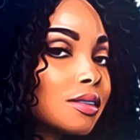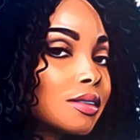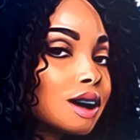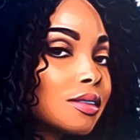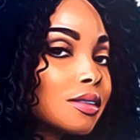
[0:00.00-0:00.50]

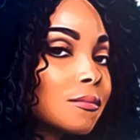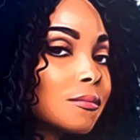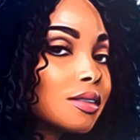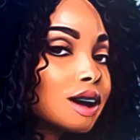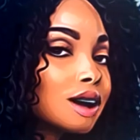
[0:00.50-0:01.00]
Y'all are working
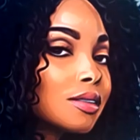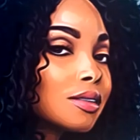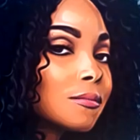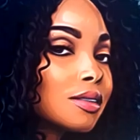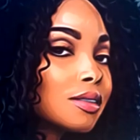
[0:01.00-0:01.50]
my nervous
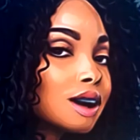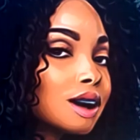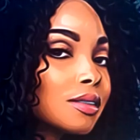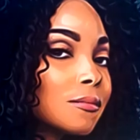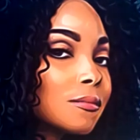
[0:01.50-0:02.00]
system.
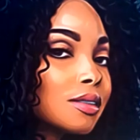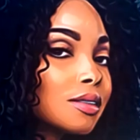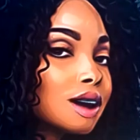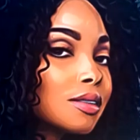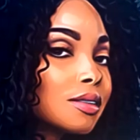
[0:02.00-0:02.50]

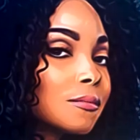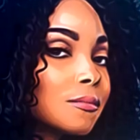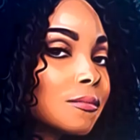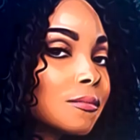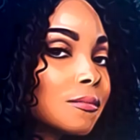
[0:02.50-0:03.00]

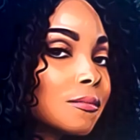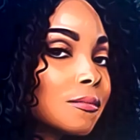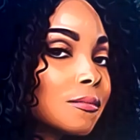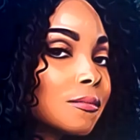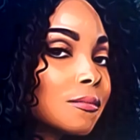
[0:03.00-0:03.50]

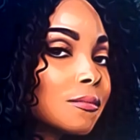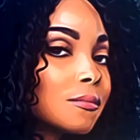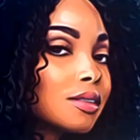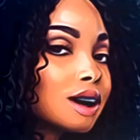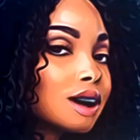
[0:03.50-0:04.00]

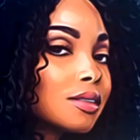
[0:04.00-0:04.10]
I